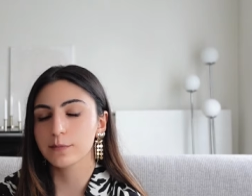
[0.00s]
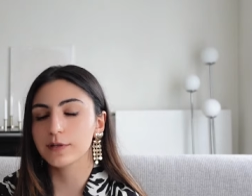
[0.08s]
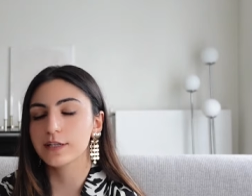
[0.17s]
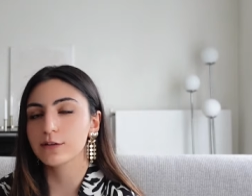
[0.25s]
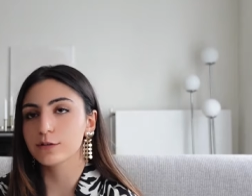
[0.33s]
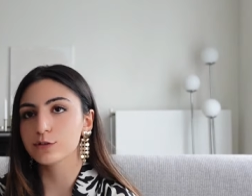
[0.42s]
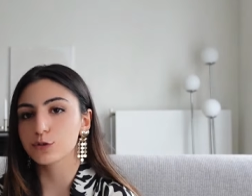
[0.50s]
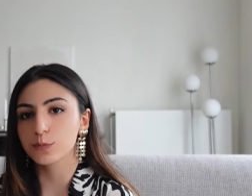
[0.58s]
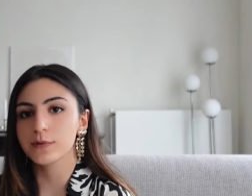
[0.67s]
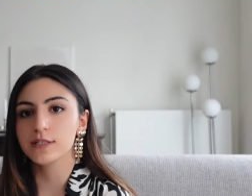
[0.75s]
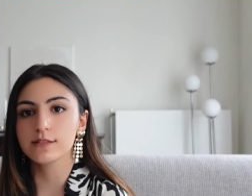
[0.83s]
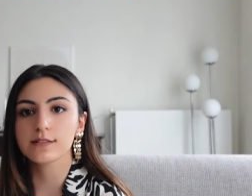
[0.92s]
but it also
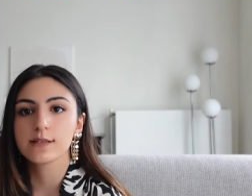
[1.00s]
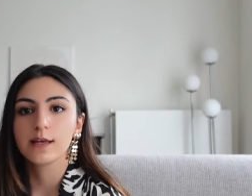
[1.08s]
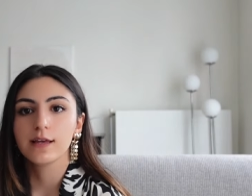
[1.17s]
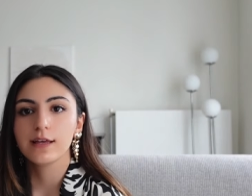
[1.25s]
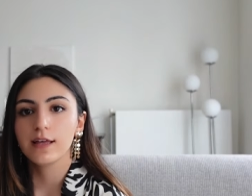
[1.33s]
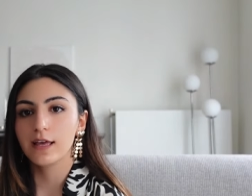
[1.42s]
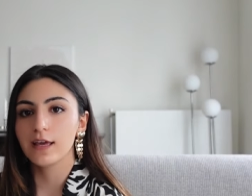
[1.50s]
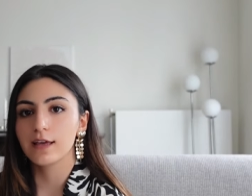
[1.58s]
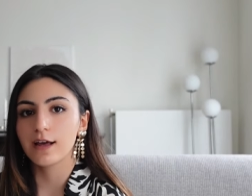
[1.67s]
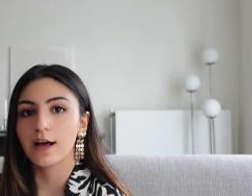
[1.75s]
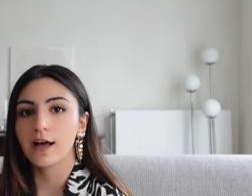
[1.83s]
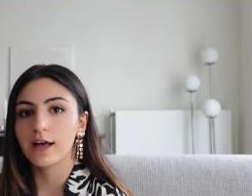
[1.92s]
means,
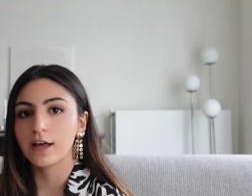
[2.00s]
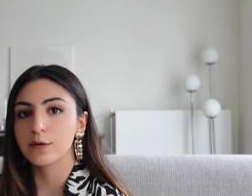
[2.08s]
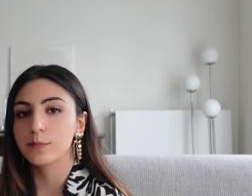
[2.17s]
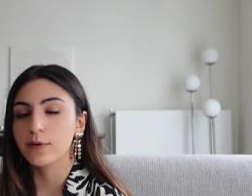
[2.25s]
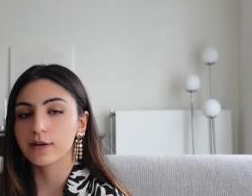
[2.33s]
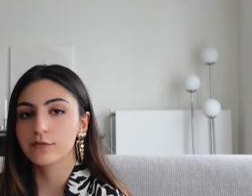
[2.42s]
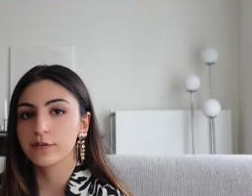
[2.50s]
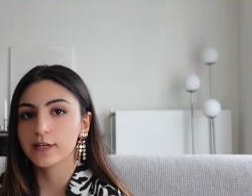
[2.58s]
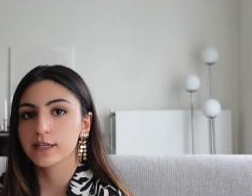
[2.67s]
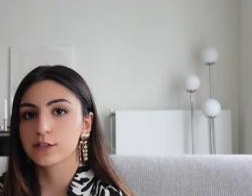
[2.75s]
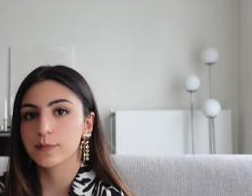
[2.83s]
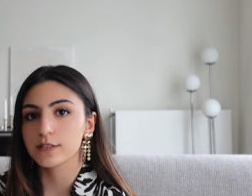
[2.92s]
hey, I bought a very
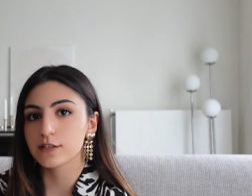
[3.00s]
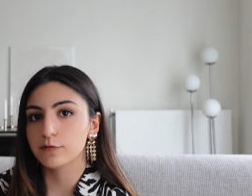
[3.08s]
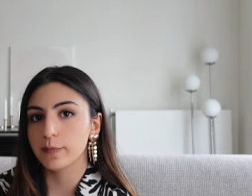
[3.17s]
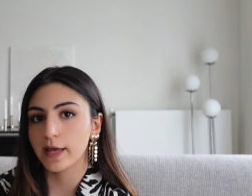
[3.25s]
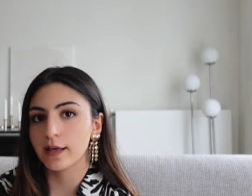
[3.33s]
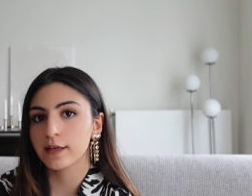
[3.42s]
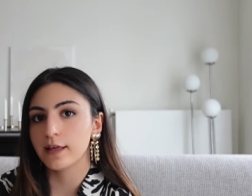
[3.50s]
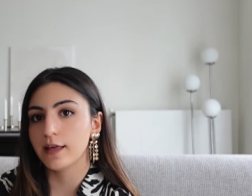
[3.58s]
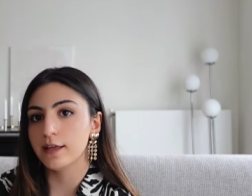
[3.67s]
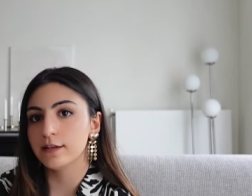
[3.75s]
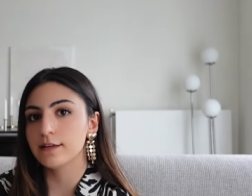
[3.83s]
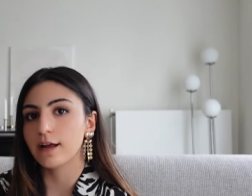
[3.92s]
expensive bag
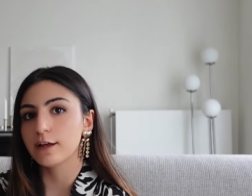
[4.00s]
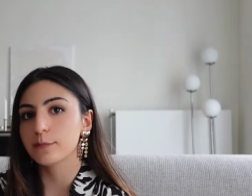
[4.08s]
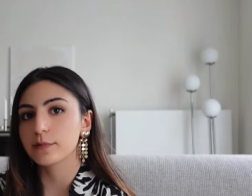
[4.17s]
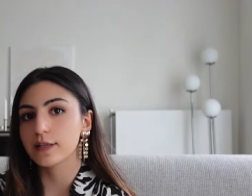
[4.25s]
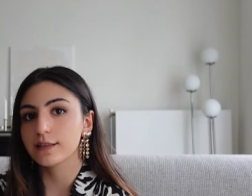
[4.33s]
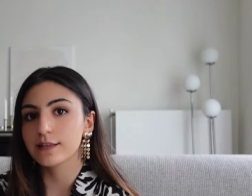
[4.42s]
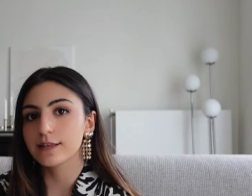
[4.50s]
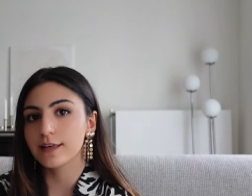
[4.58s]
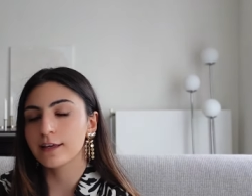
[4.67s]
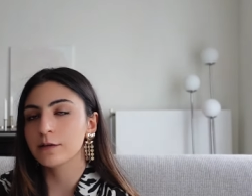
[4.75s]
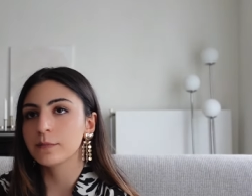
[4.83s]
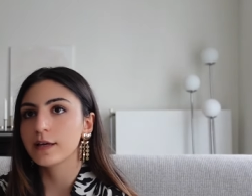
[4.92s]
and I played the
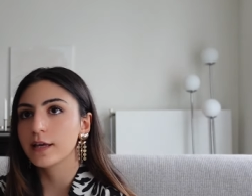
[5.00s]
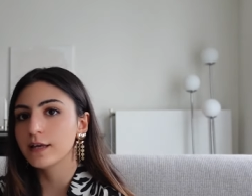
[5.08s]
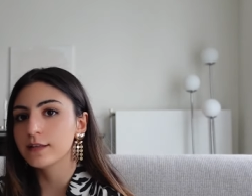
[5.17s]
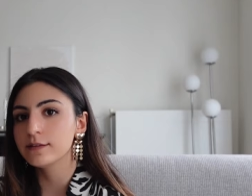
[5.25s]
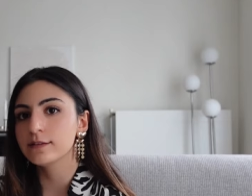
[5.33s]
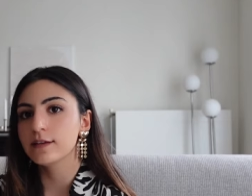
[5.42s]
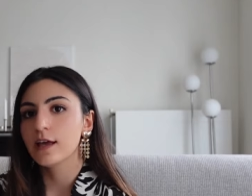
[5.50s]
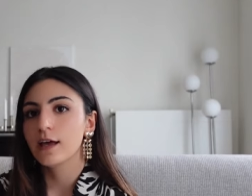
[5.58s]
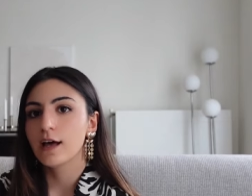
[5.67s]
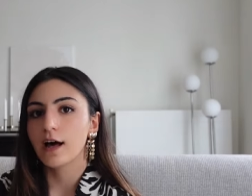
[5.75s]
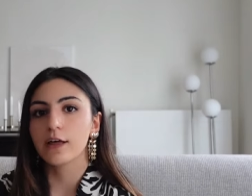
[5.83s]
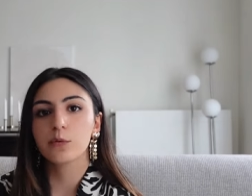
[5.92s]
game and
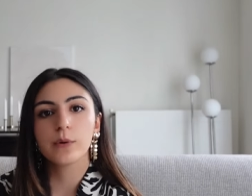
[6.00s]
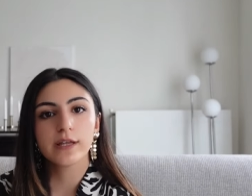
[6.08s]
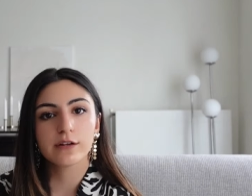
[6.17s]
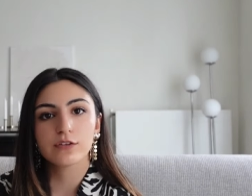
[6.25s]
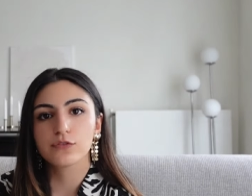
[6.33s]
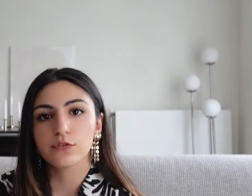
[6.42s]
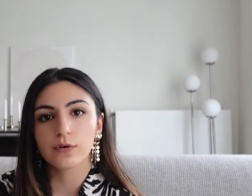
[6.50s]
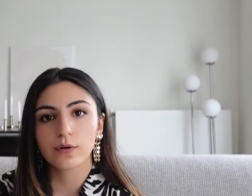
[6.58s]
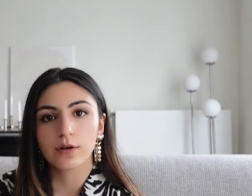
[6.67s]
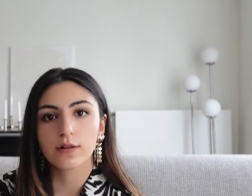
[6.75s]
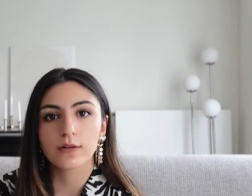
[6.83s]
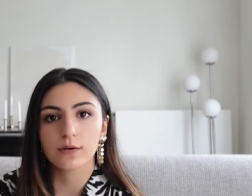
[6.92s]
I waited for
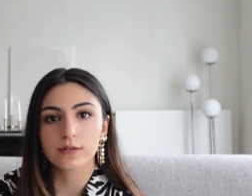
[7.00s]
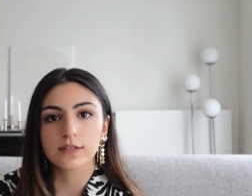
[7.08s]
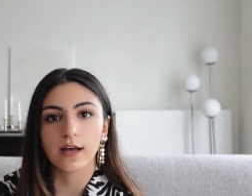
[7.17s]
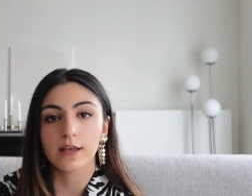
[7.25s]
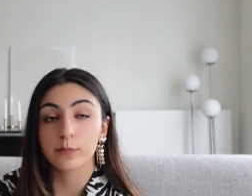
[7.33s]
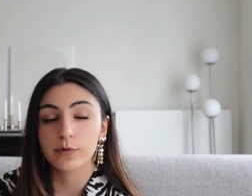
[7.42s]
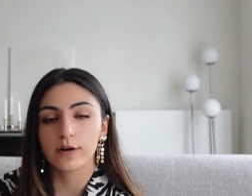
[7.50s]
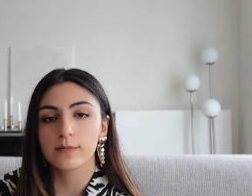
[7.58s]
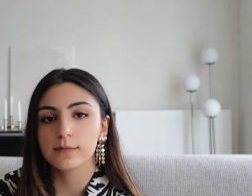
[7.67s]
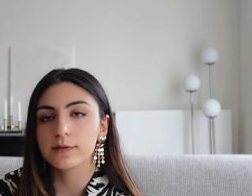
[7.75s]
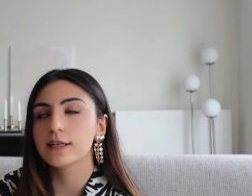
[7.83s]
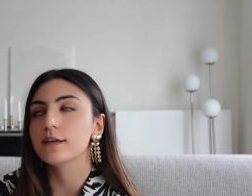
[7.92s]
a long time
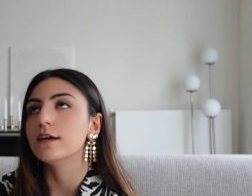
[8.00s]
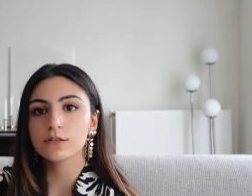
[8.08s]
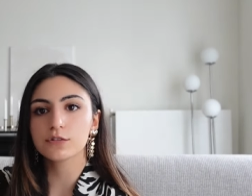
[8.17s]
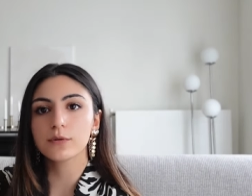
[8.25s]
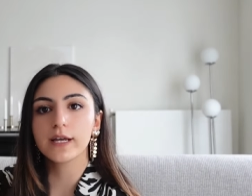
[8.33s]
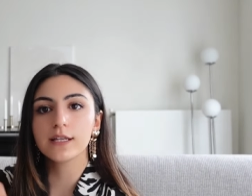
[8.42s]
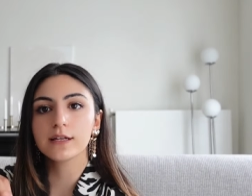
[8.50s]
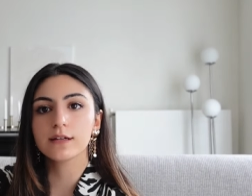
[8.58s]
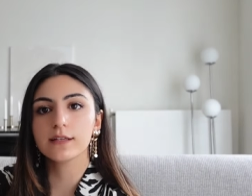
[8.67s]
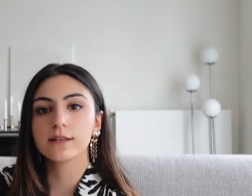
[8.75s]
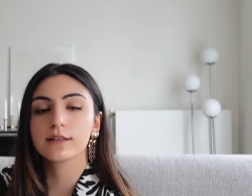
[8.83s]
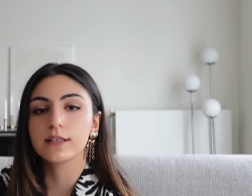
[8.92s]
probably. So adding
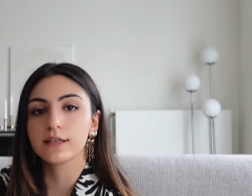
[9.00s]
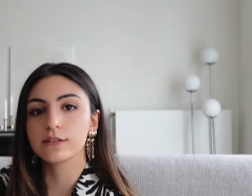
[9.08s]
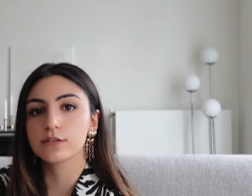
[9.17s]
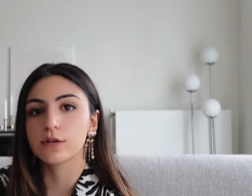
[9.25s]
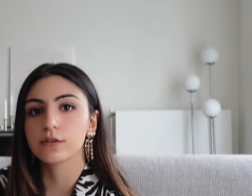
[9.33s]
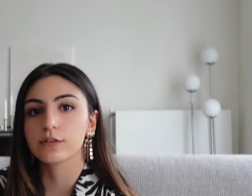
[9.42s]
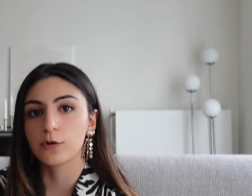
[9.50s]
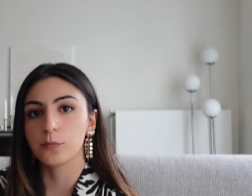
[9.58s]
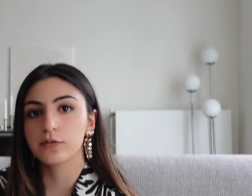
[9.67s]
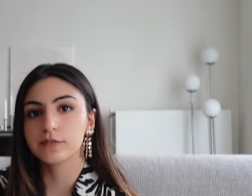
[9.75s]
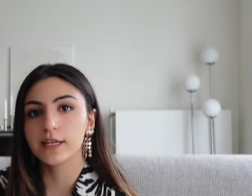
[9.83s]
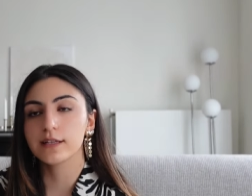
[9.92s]
little things on top
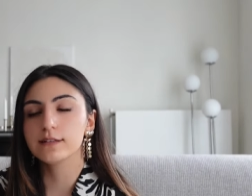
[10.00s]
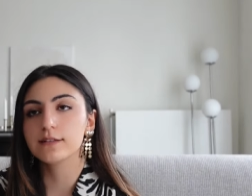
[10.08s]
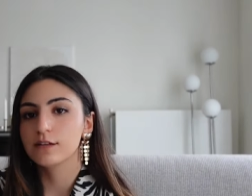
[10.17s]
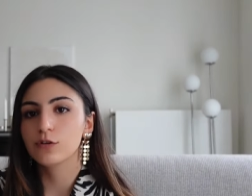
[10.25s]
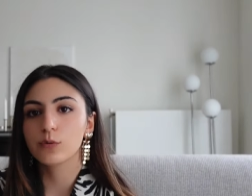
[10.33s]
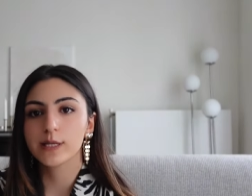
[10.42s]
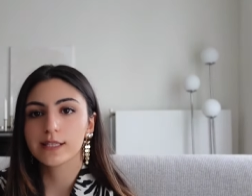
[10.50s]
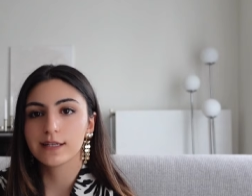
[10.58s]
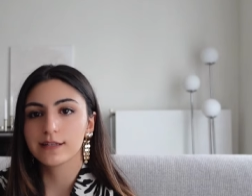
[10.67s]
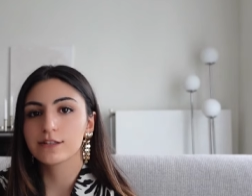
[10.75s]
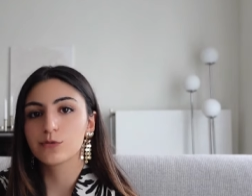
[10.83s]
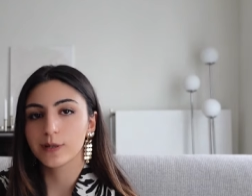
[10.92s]
of that, knowing that
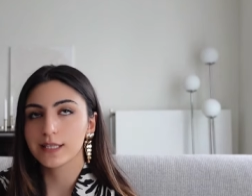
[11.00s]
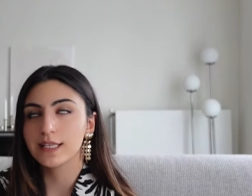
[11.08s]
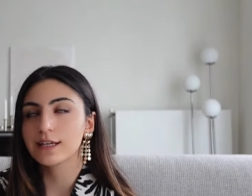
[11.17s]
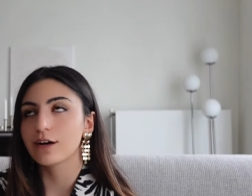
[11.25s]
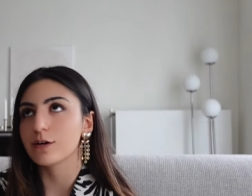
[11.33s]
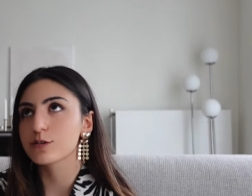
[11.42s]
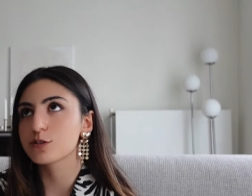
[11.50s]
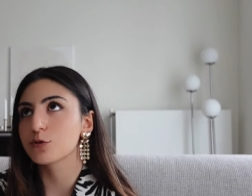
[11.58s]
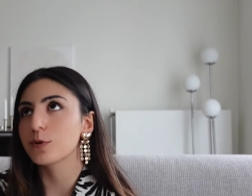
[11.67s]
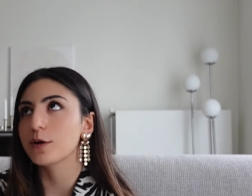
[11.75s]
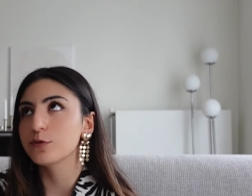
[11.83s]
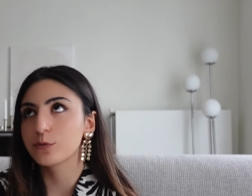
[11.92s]
a twilly costs
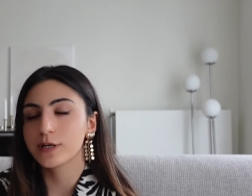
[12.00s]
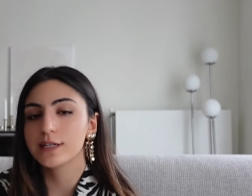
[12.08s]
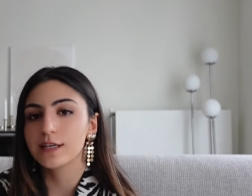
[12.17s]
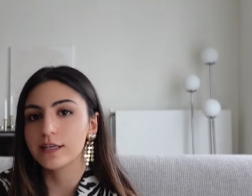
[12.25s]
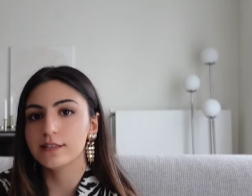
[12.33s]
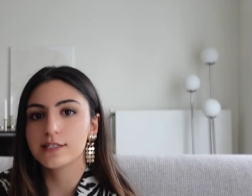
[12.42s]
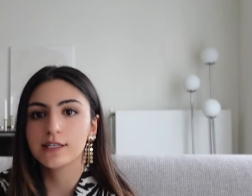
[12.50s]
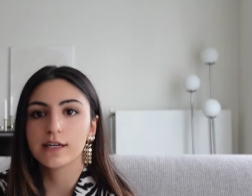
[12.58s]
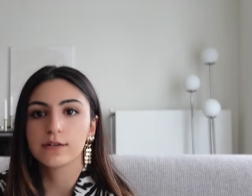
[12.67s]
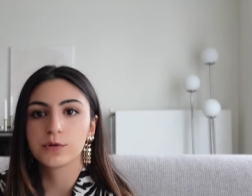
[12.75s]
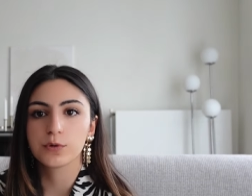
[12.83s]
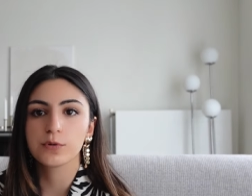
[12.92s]
around 180
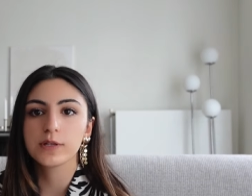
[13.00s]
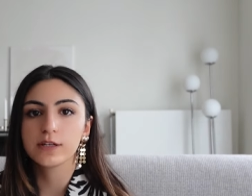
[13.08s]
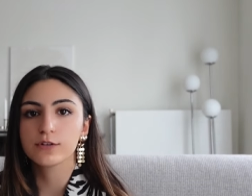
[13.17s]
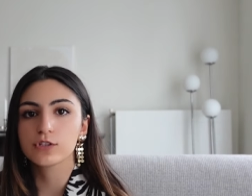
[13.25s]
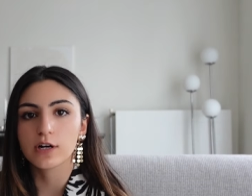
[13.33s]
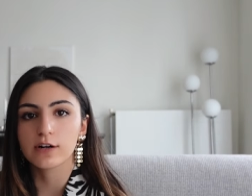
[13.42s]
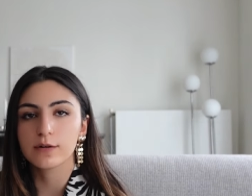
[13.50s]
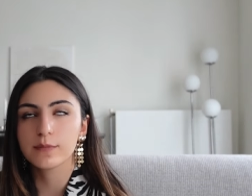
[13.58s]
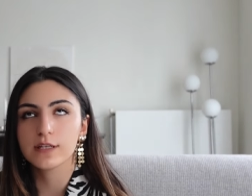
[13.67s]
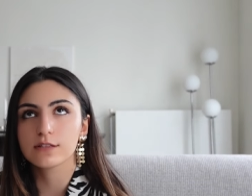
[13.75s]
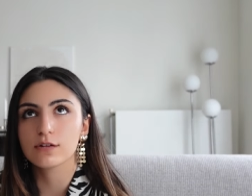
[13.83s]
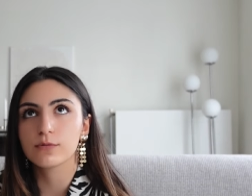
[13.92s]
and a rodeo charm
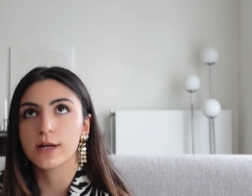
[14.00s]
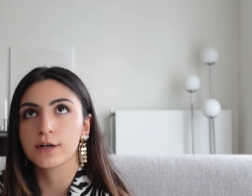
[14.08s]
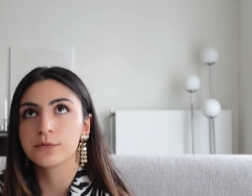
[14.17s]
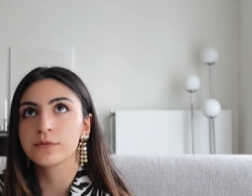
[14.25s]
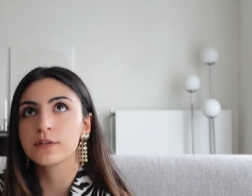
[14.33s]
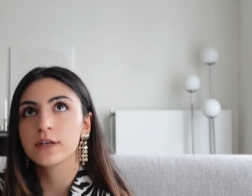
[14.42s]
is around